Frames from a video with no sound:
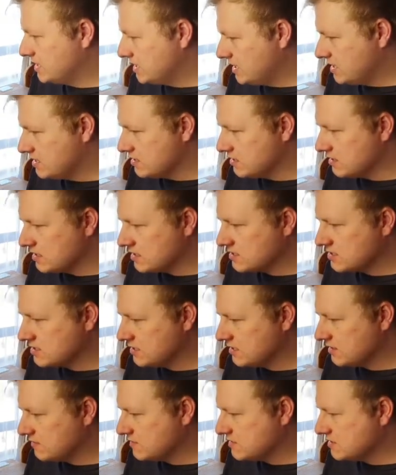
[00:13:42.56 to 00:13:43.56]
And that's going
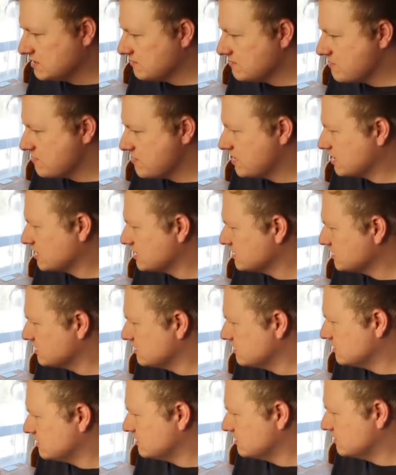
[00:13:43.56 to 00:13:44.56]
to give it some
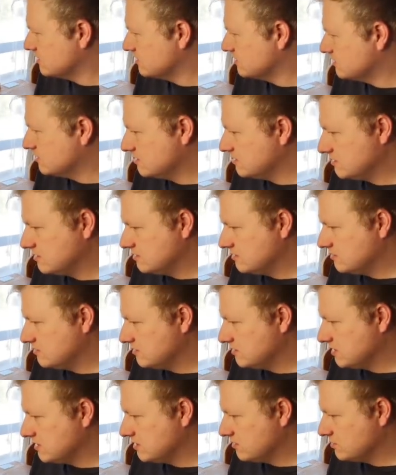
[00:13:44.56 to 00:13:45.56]
thickness.
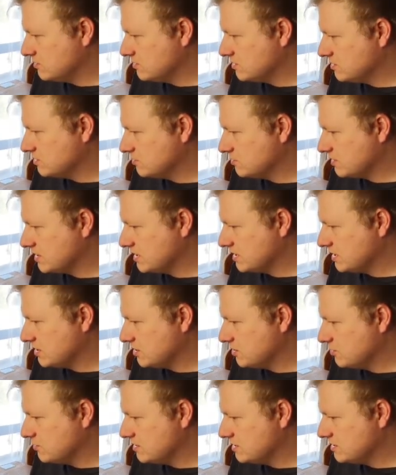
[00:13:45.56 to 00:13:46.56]
And then we just want to
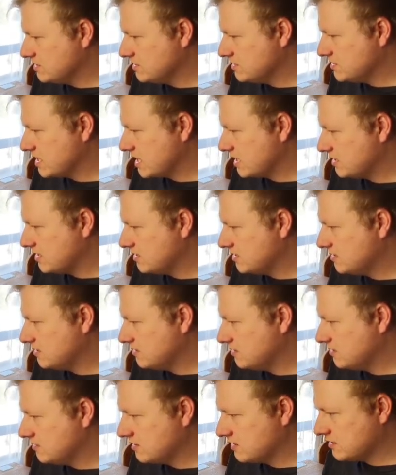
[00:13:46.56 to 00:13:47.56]
increase that
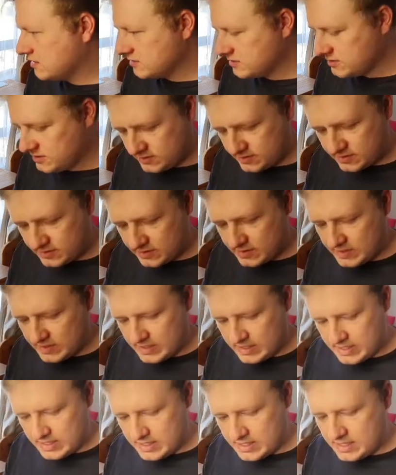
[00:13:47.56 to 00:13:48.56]
thickness
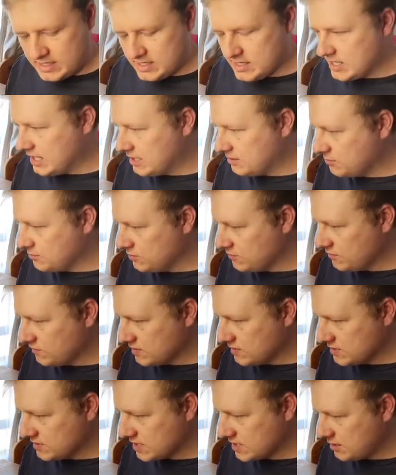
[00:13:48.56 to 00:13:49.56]
and move
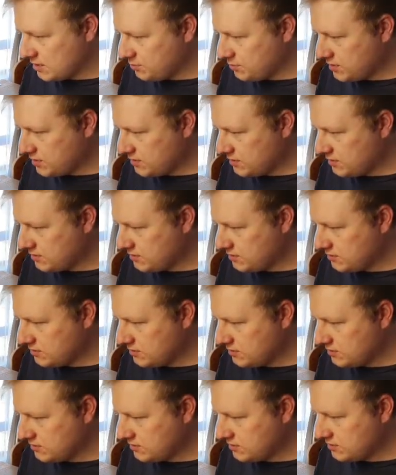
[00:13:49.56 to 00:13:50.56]
this up.
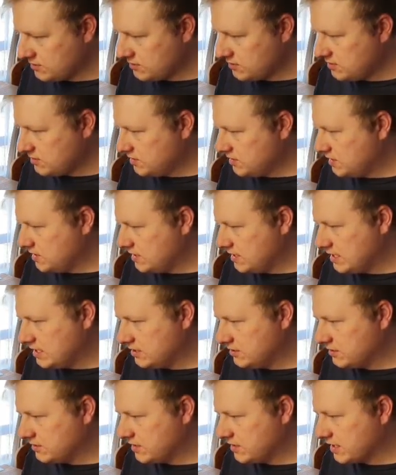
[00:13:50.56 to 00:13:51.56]
And
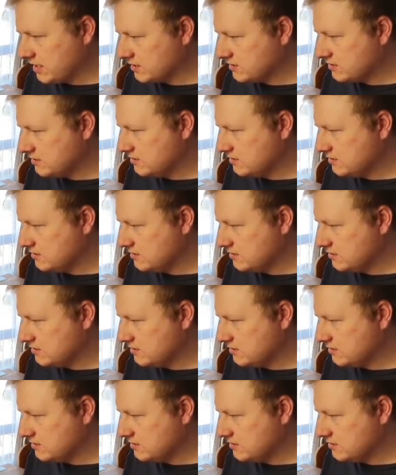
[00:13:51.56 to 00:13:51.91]
look at that.